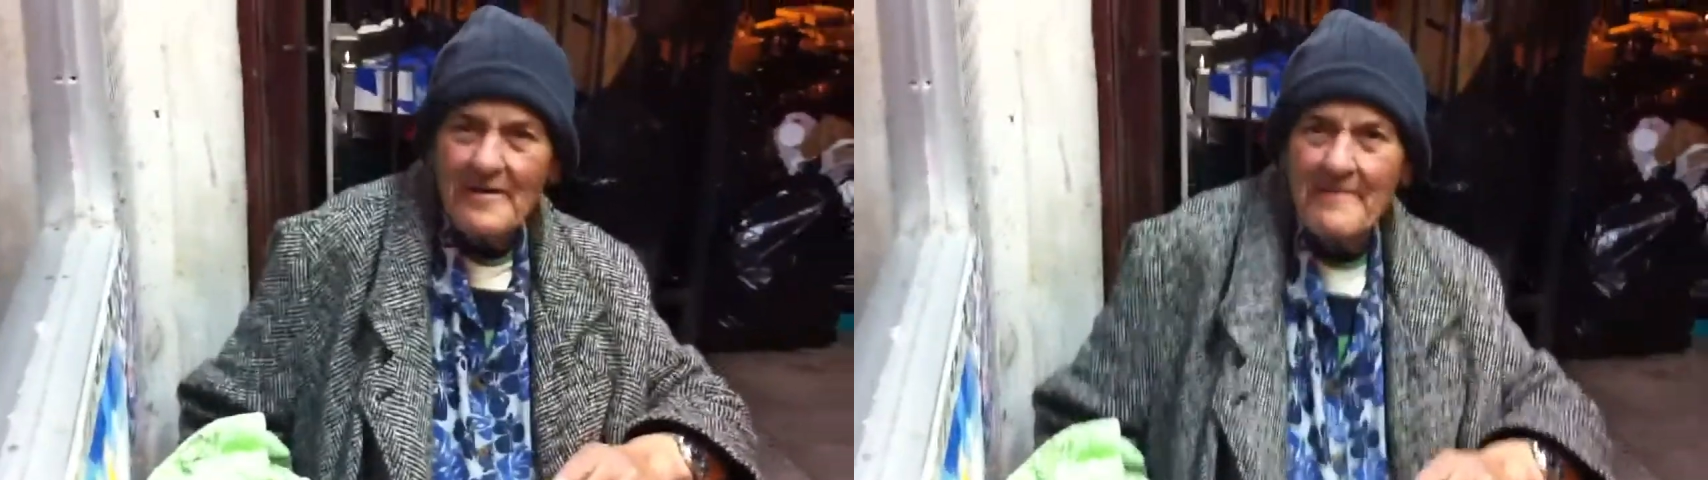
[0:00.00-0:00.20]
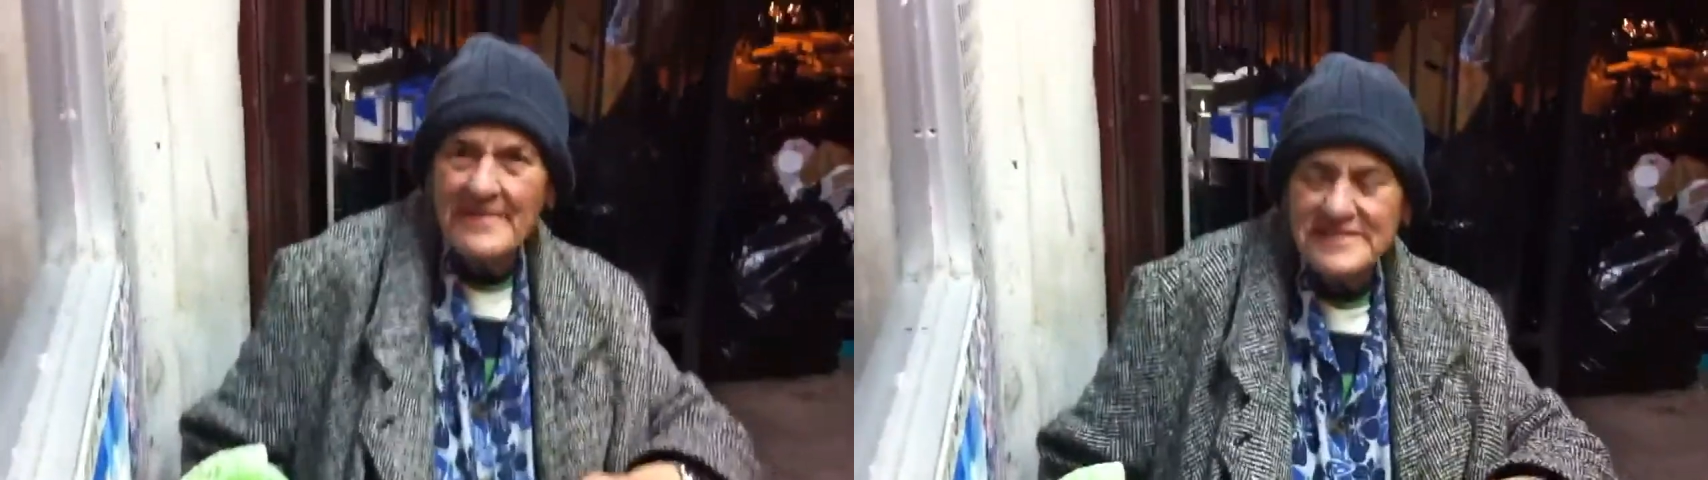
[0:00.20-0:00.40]

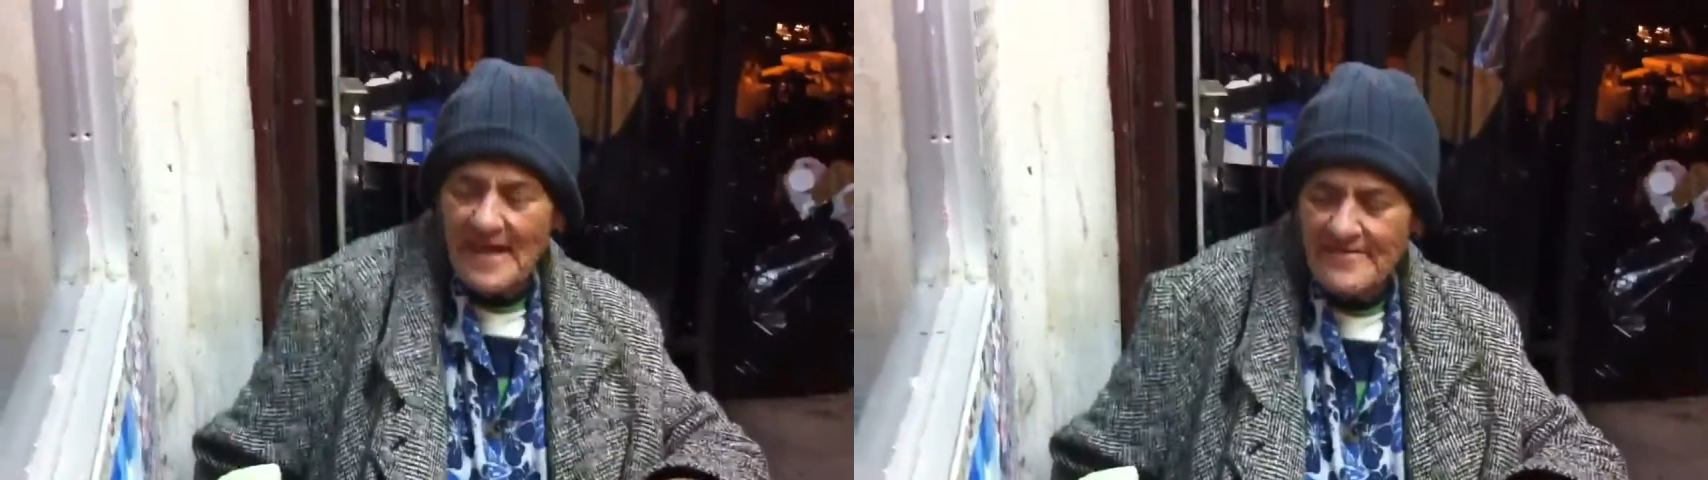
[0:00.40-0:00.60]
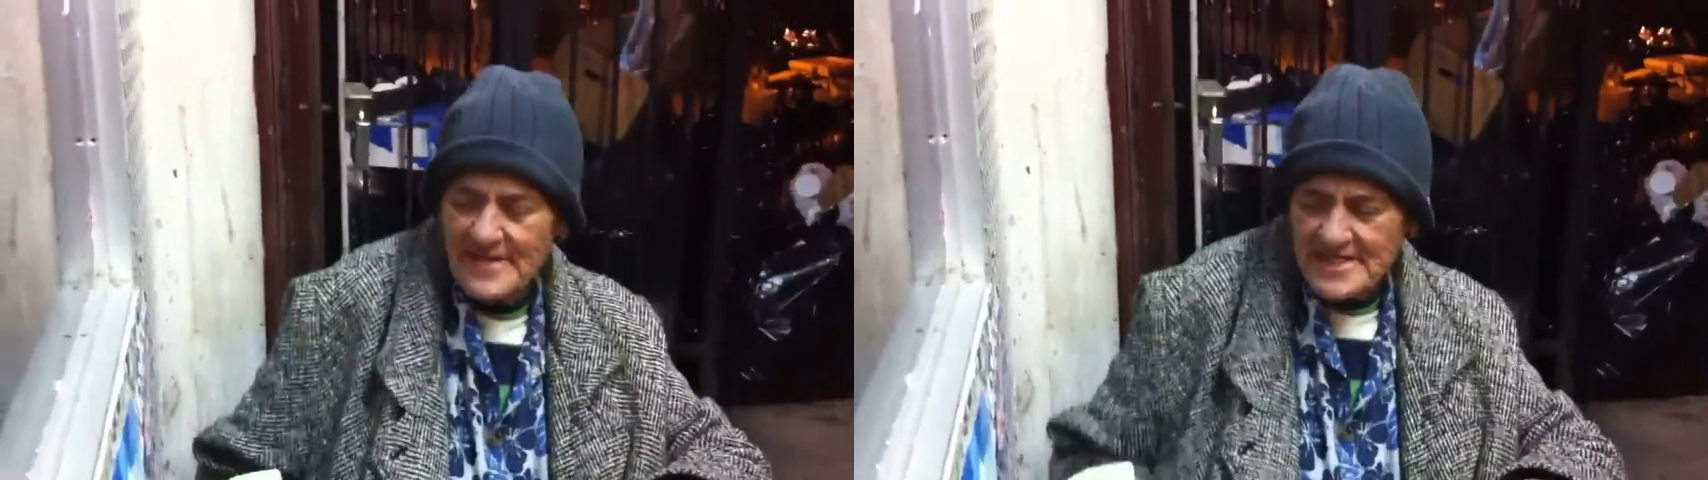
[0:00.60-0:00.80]
Everybody
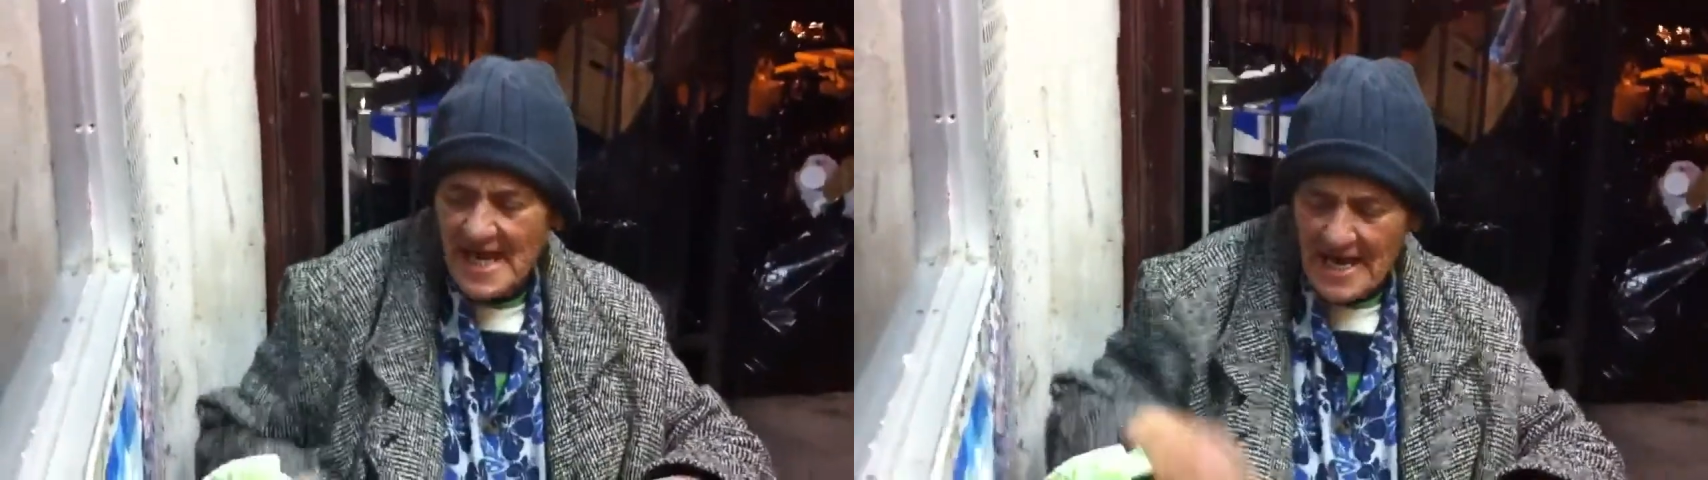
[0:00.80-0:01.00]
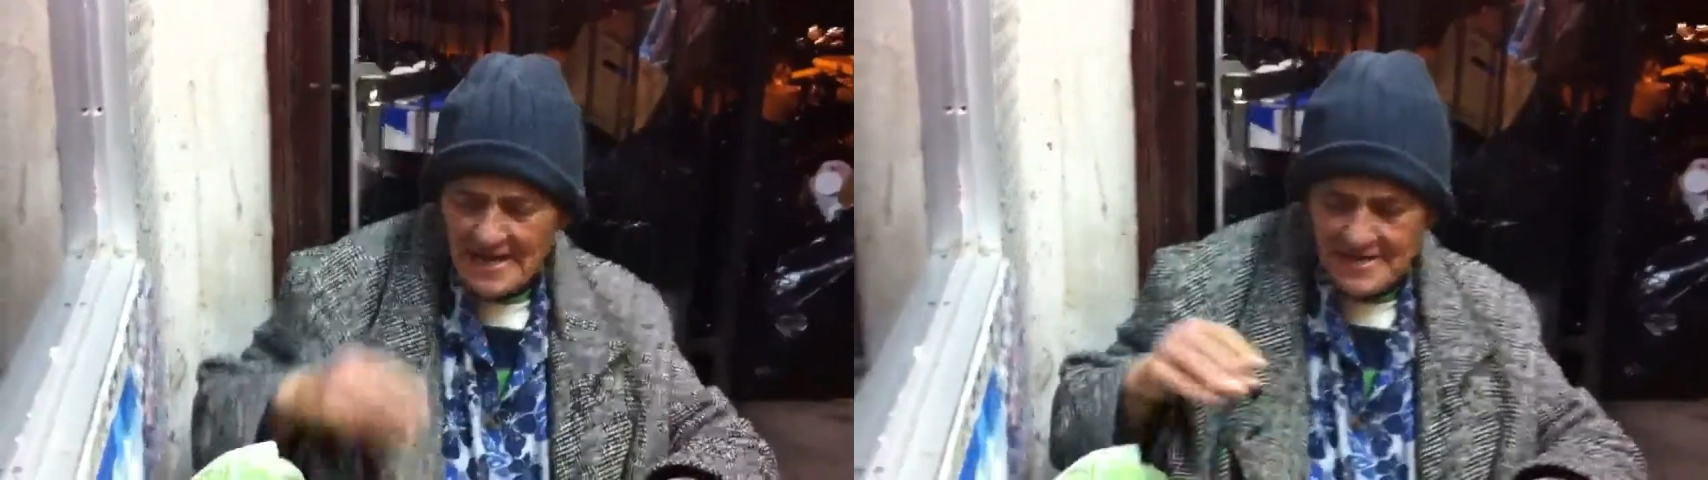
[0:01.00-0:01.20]
loves the
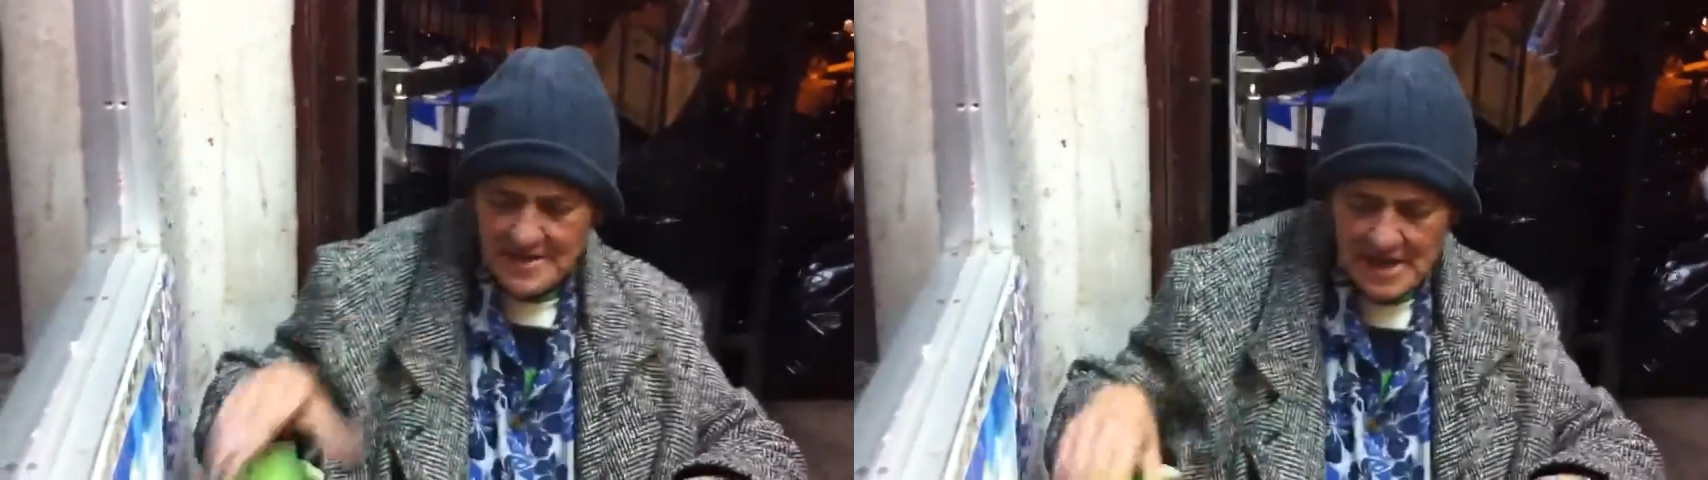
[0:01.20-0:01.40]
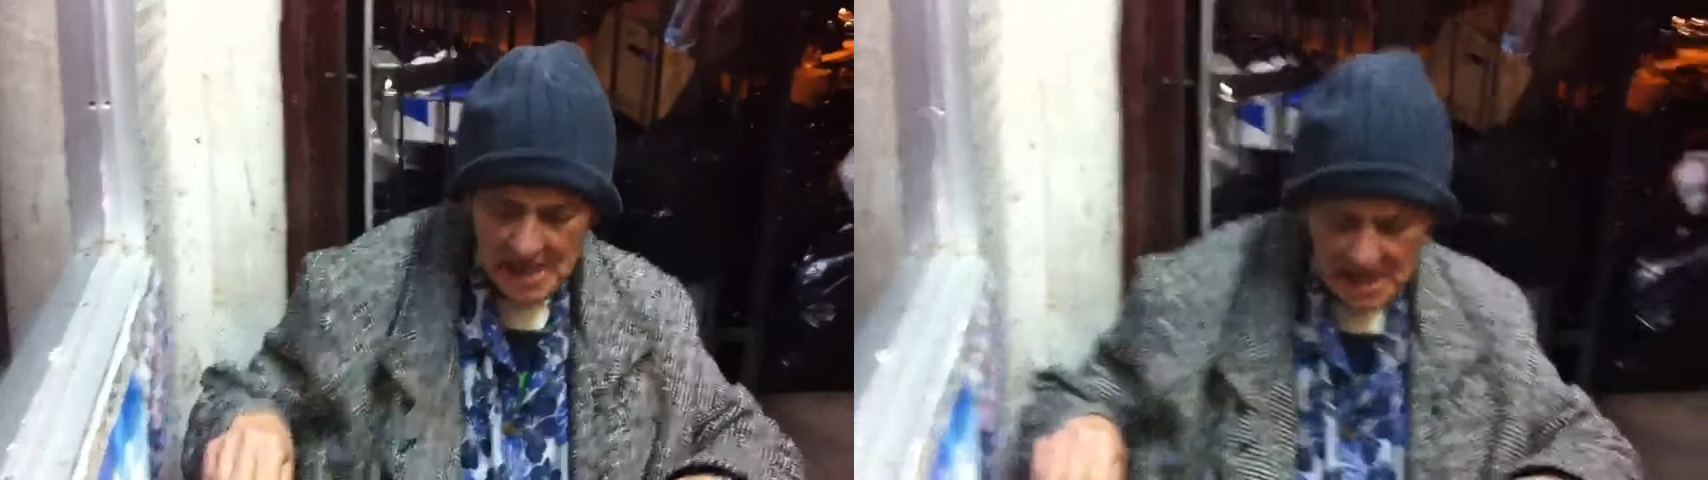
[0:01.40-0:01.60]
Italians.